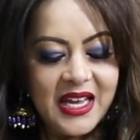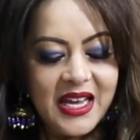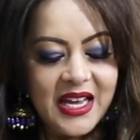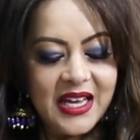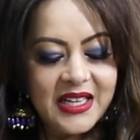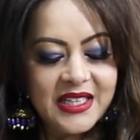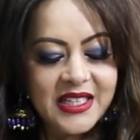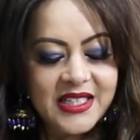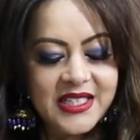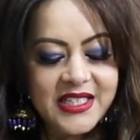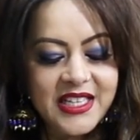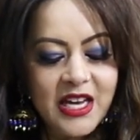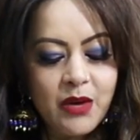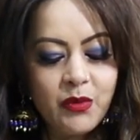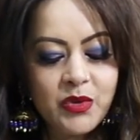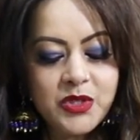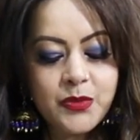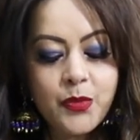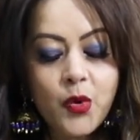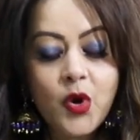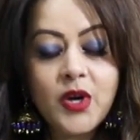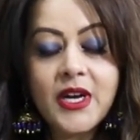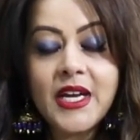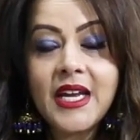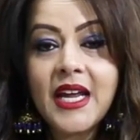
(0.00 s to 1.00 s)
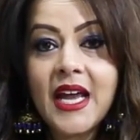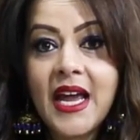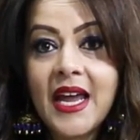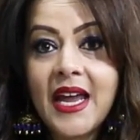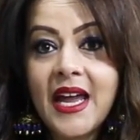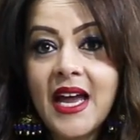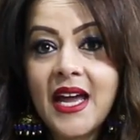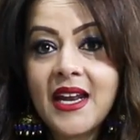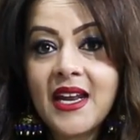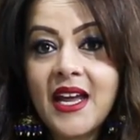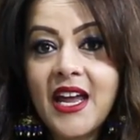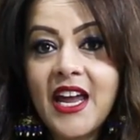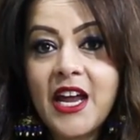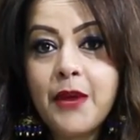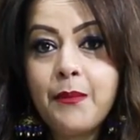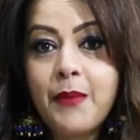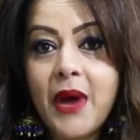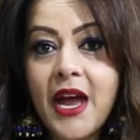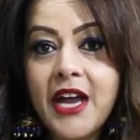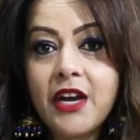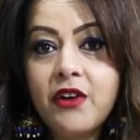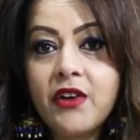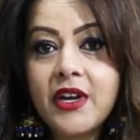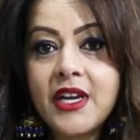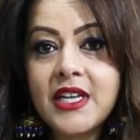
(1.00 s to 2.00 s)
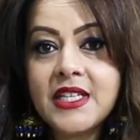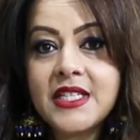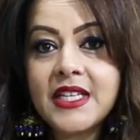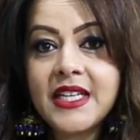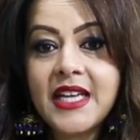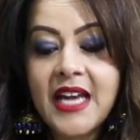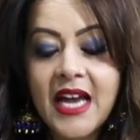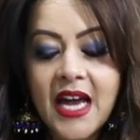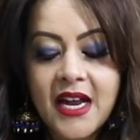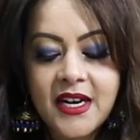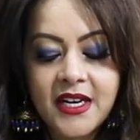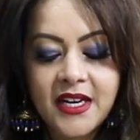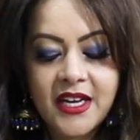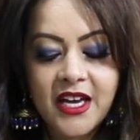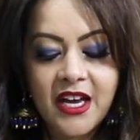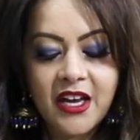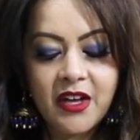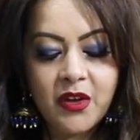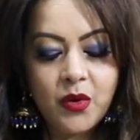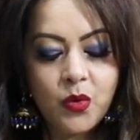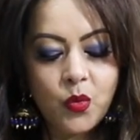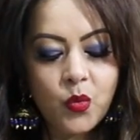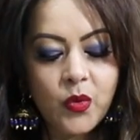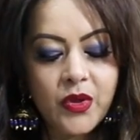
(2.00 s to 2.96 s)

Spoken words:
Alicia was born in Guyana and migrated to Canada